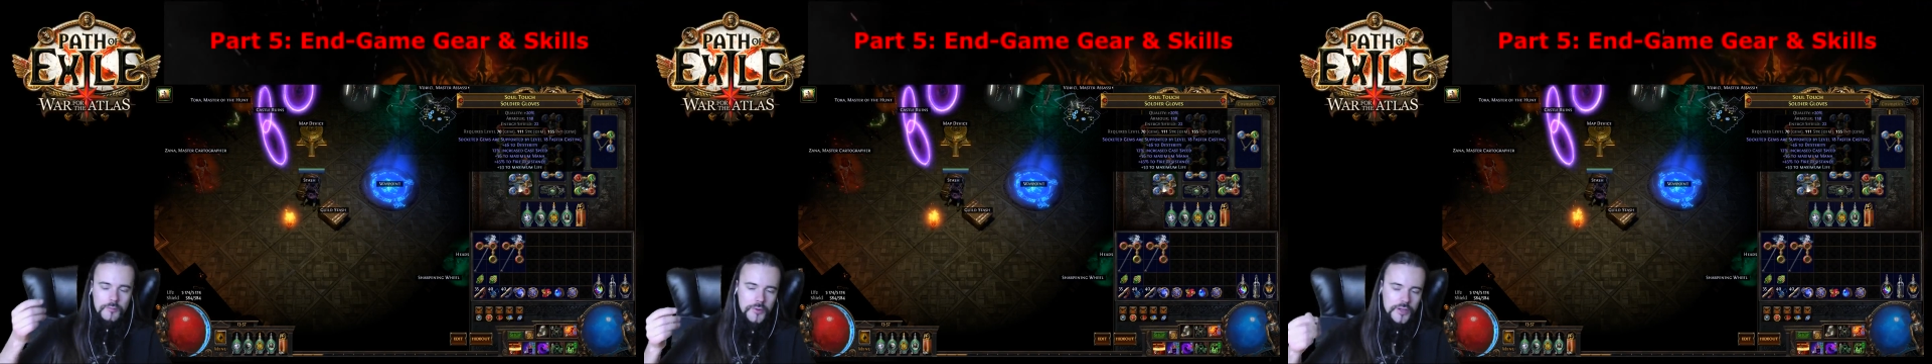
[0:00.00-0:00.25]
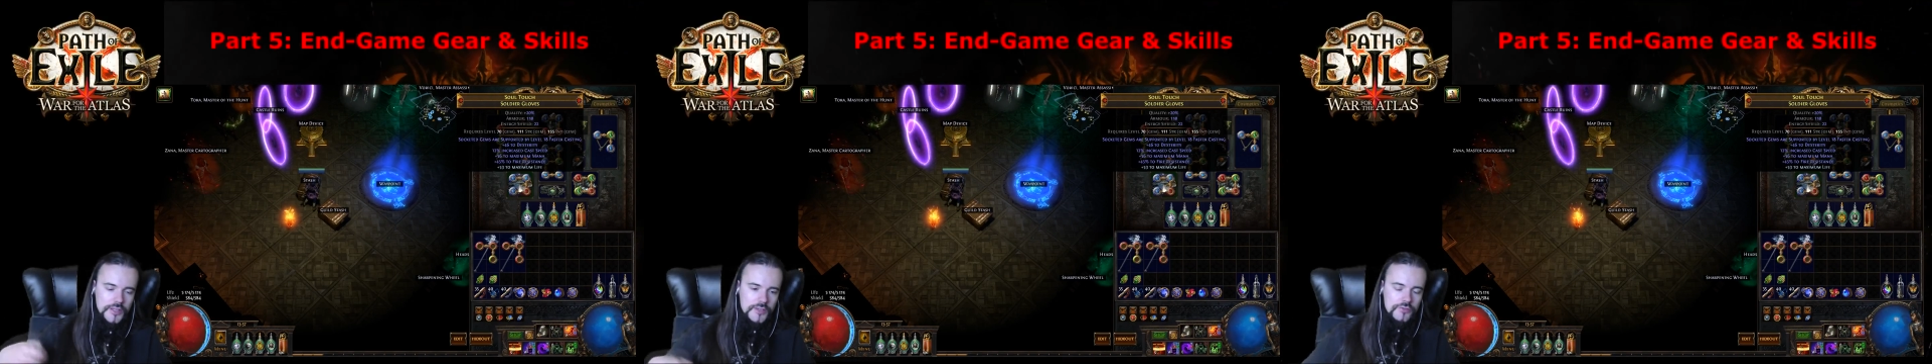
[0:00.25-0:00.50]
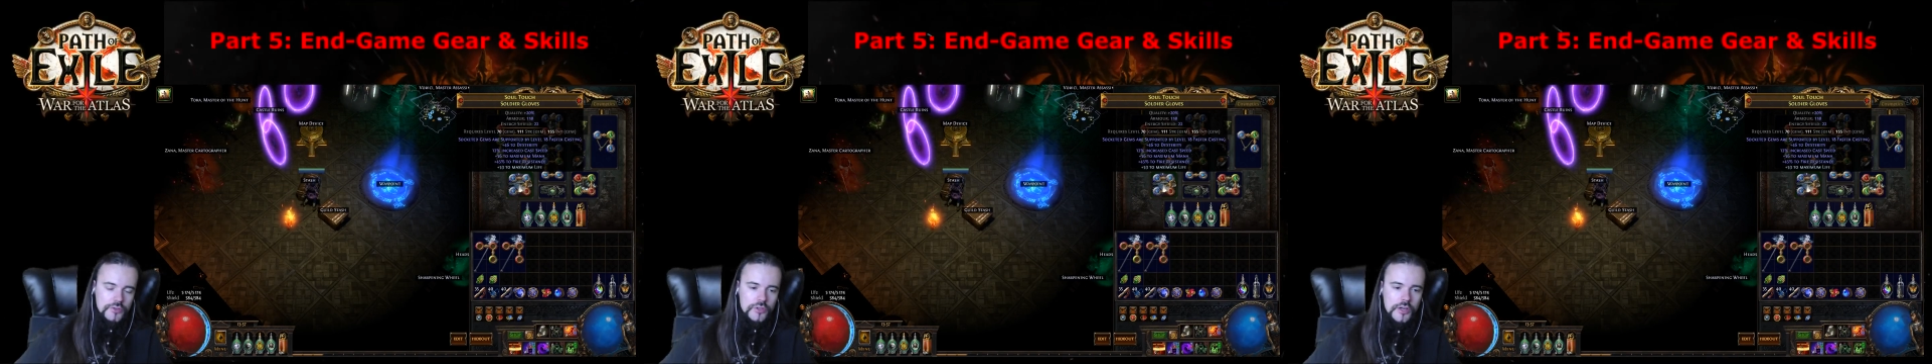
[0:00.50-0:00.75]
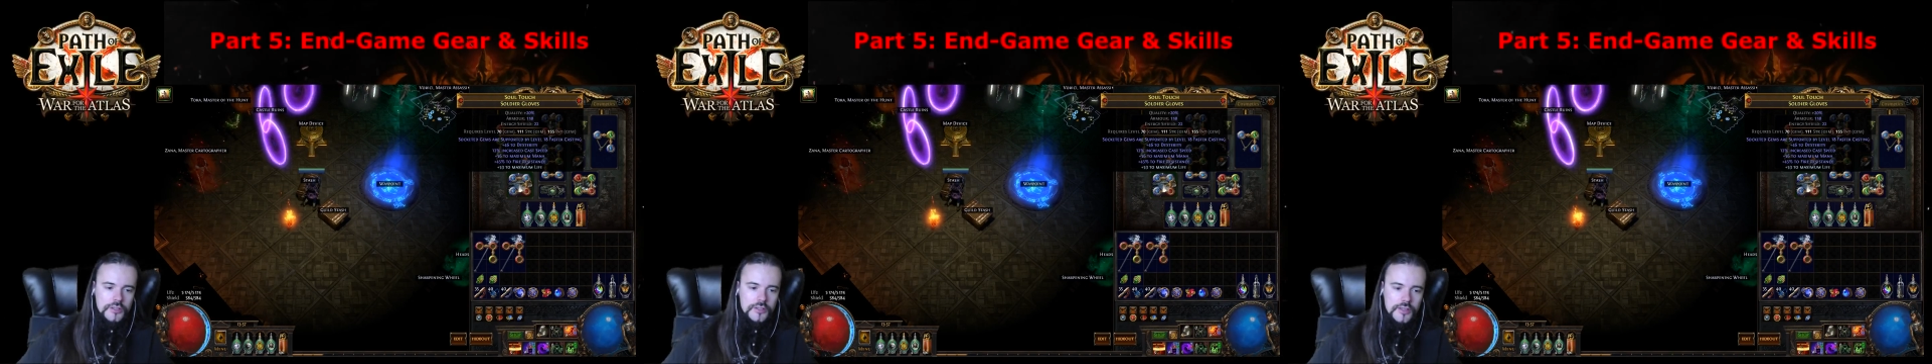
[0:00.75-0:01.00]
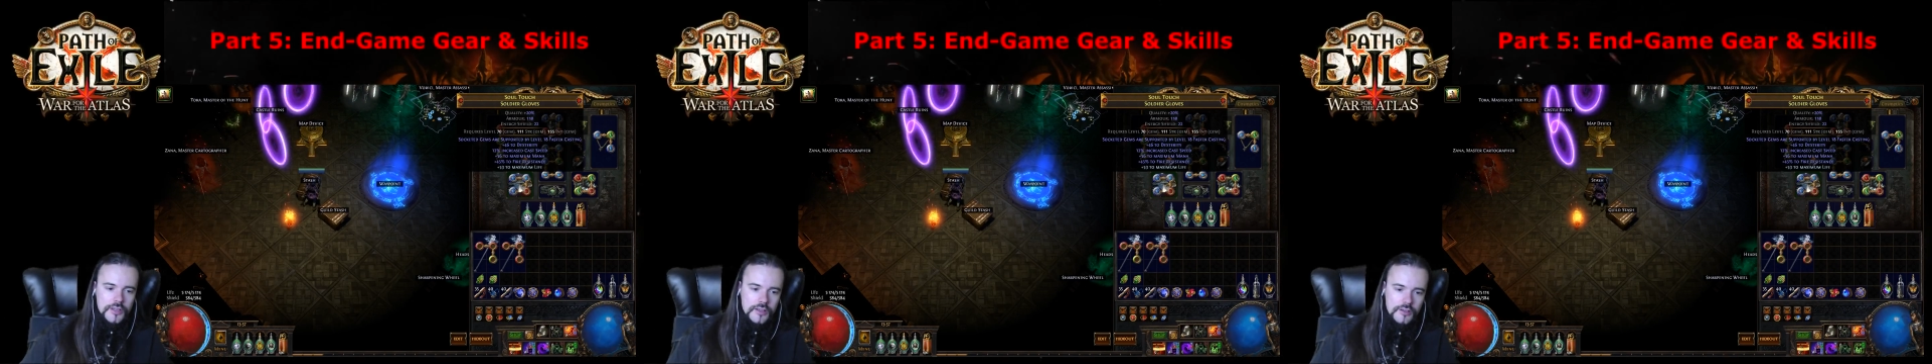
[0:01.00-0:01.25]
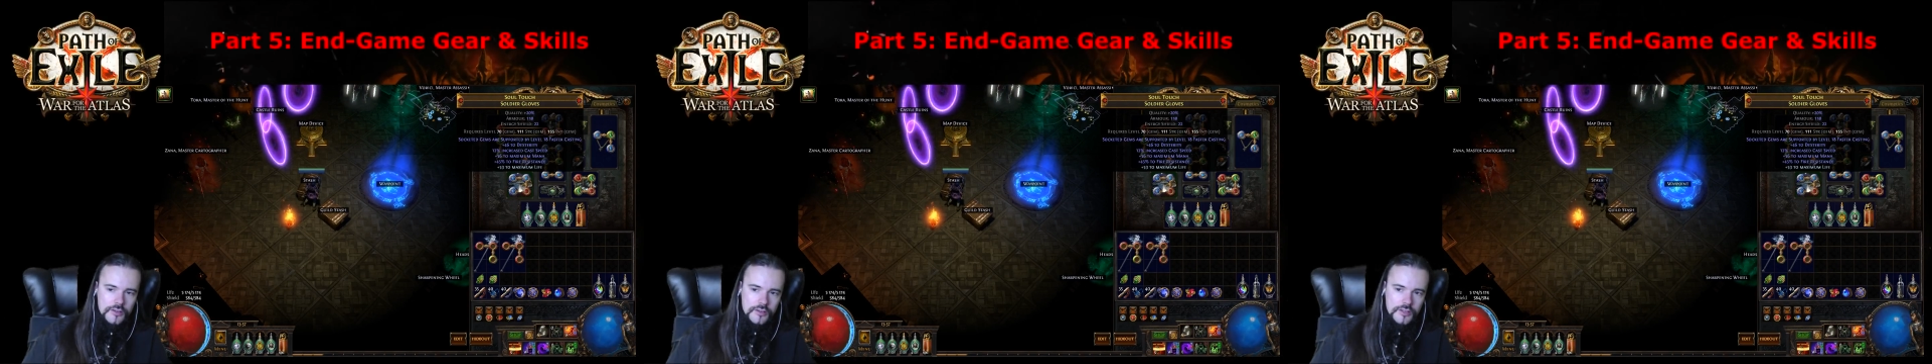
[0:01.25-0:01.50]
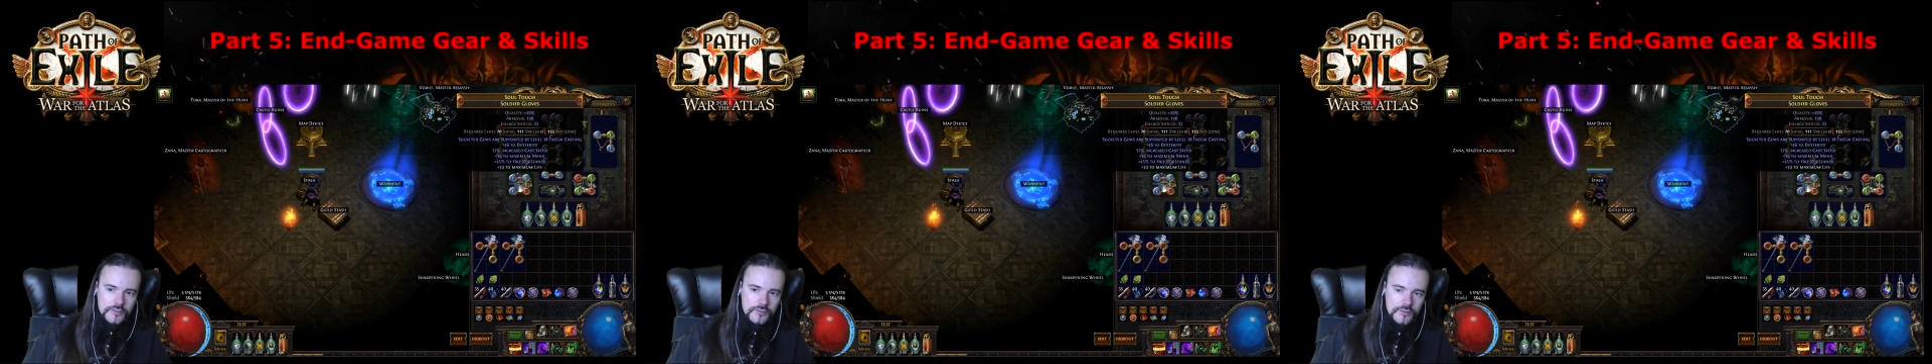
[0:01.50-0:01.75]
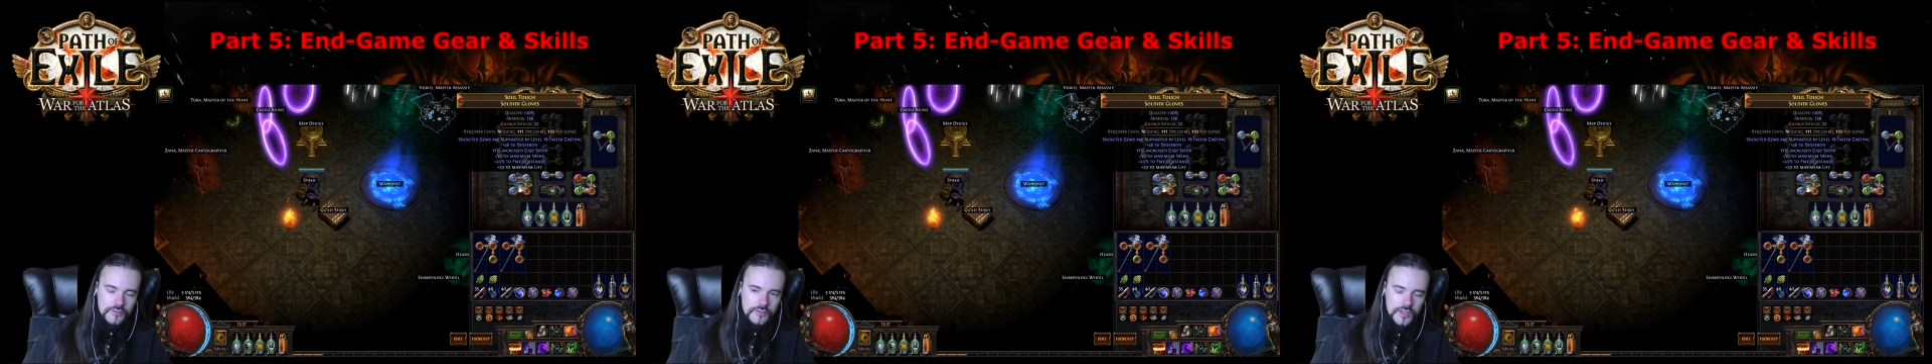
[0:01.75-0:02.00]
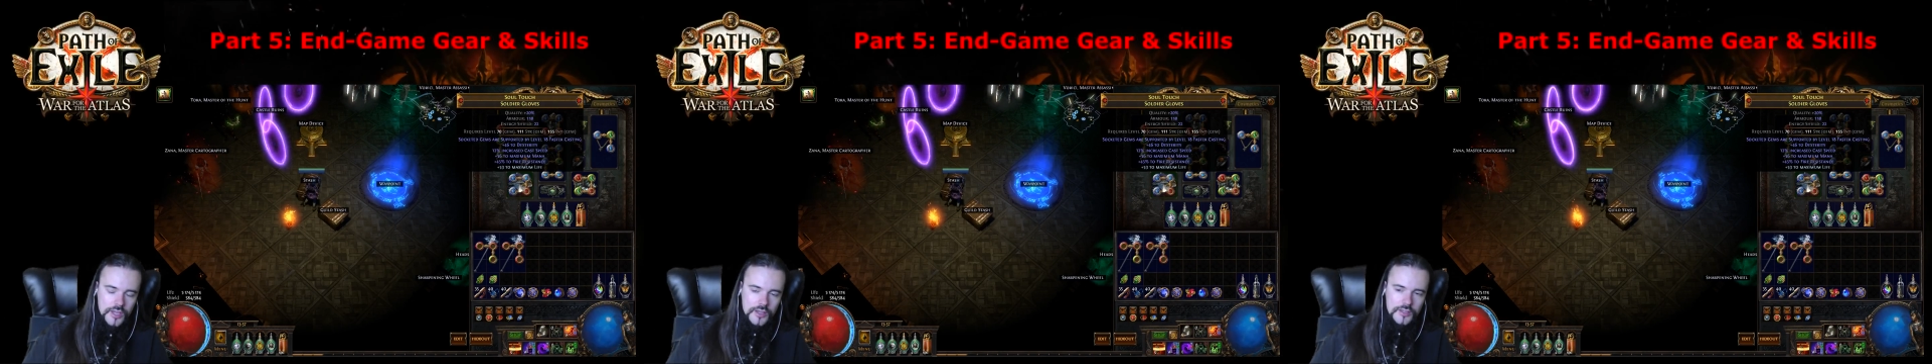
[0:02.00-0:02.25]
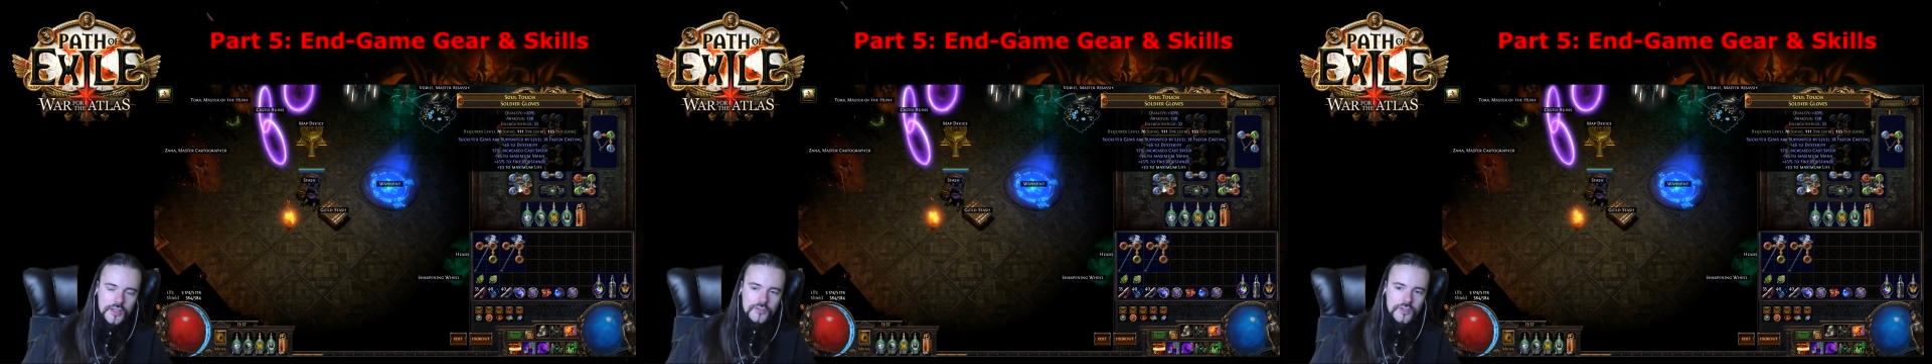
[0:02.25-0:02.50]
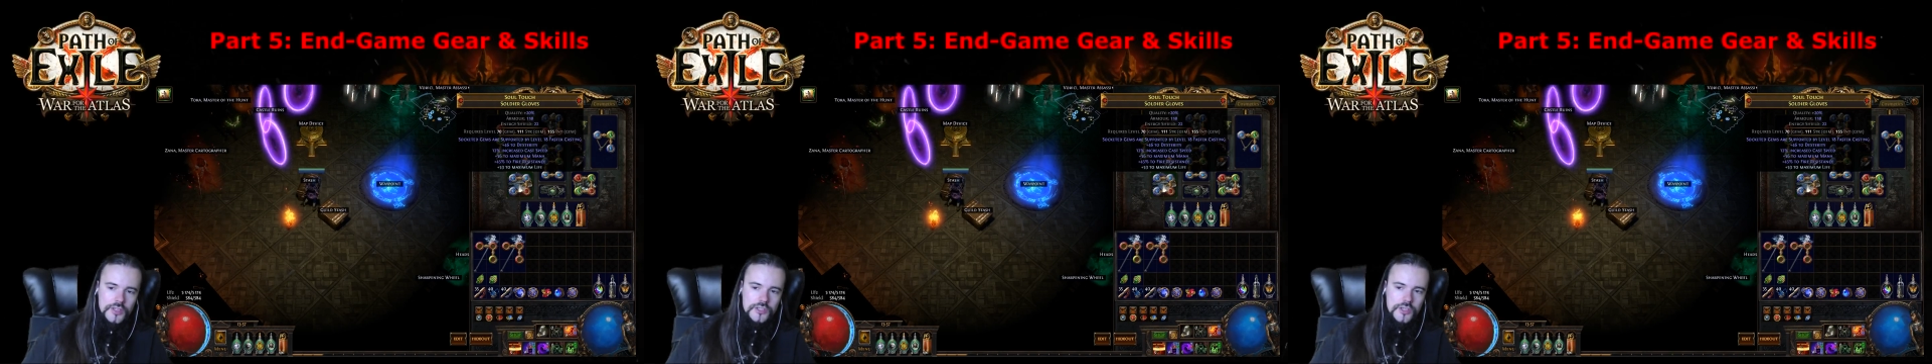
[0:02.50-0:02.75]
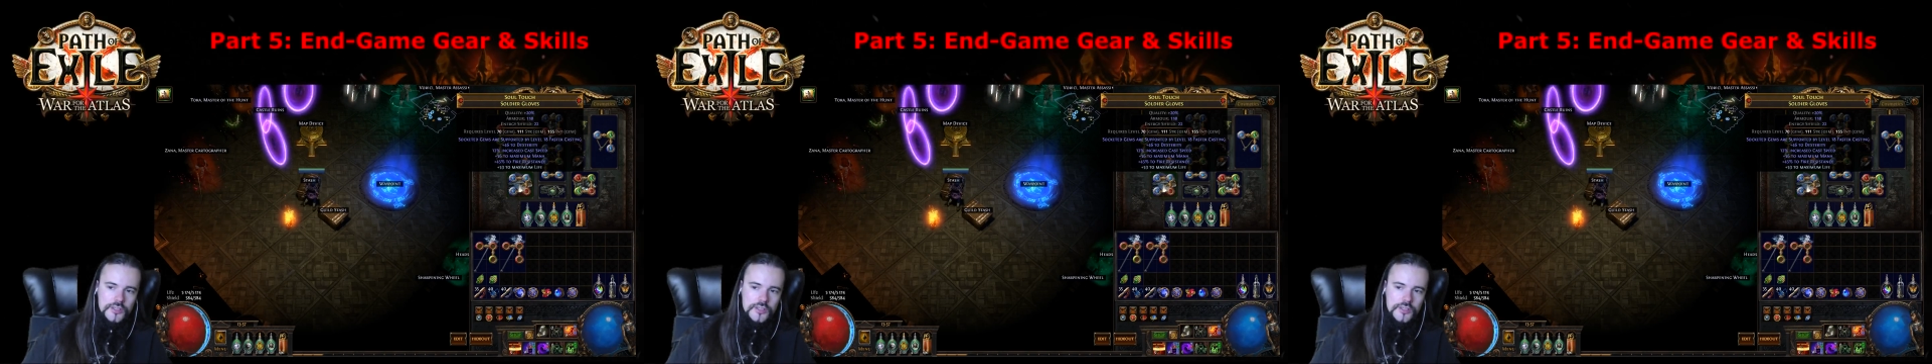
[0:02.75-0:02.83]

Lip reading: But if you don't can get this,